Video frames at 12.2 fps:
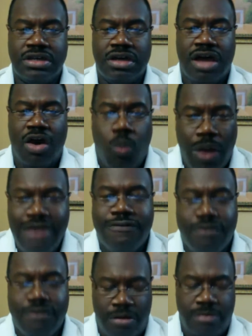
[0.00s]
away
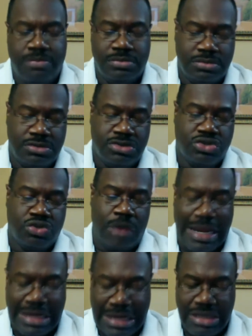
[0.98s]
from
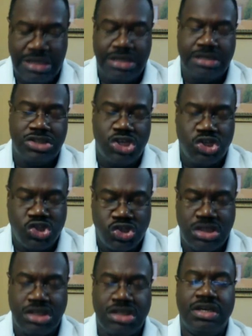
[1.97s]
training,
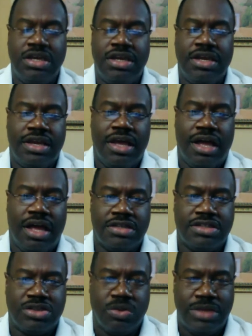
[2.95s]
conditioning,
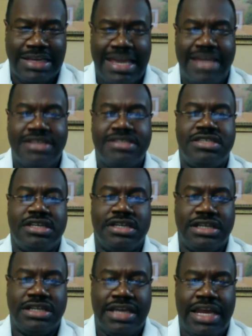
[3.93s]
so they can
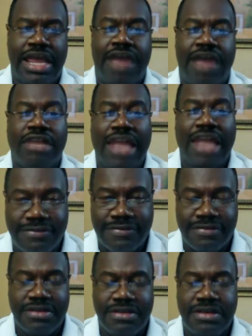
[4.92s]
study and have a life.
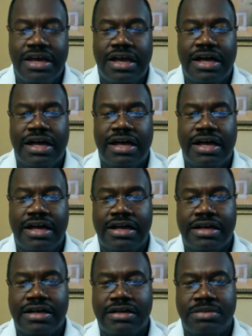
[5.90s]

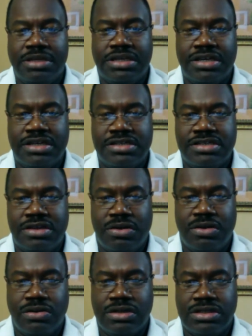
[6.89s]
Because
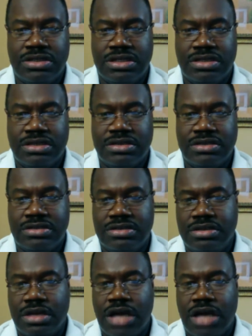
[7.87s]

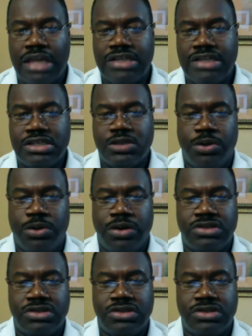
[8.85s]
the college experience